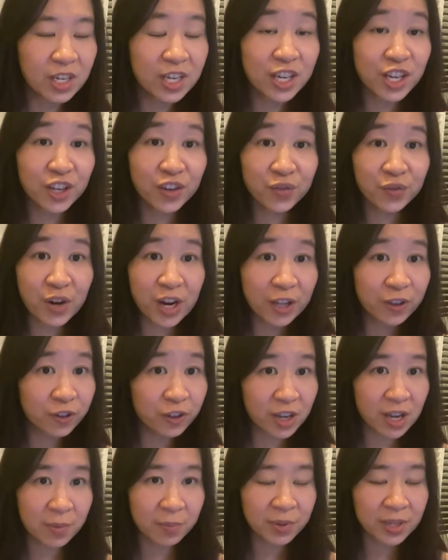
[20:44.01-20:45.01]
In regular
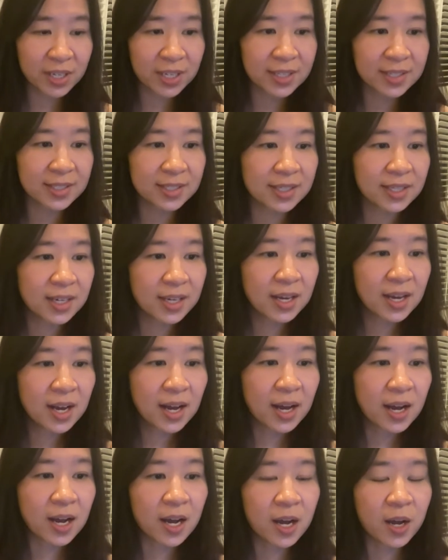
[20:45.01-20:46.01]
companies,
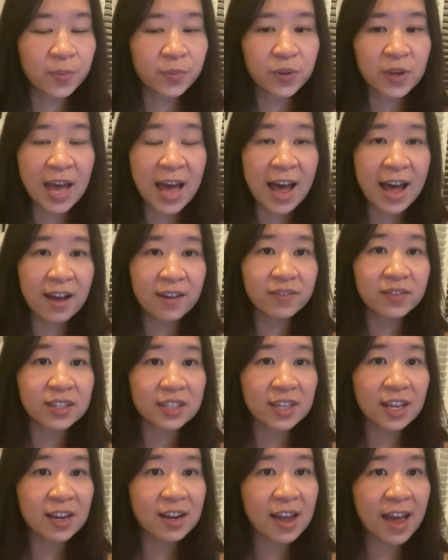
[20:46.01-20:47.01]
um, you have the
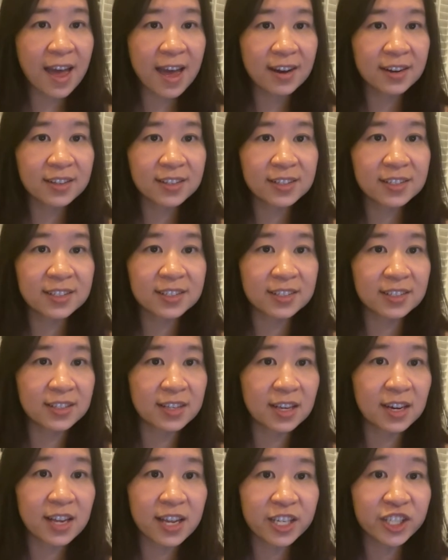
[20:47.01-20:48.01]
data analyst, the
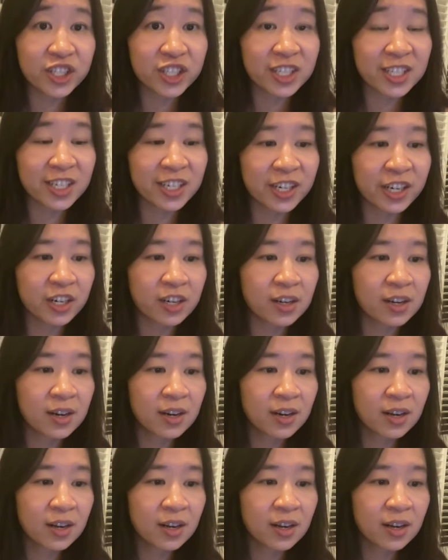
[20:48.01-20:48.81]
data engineer.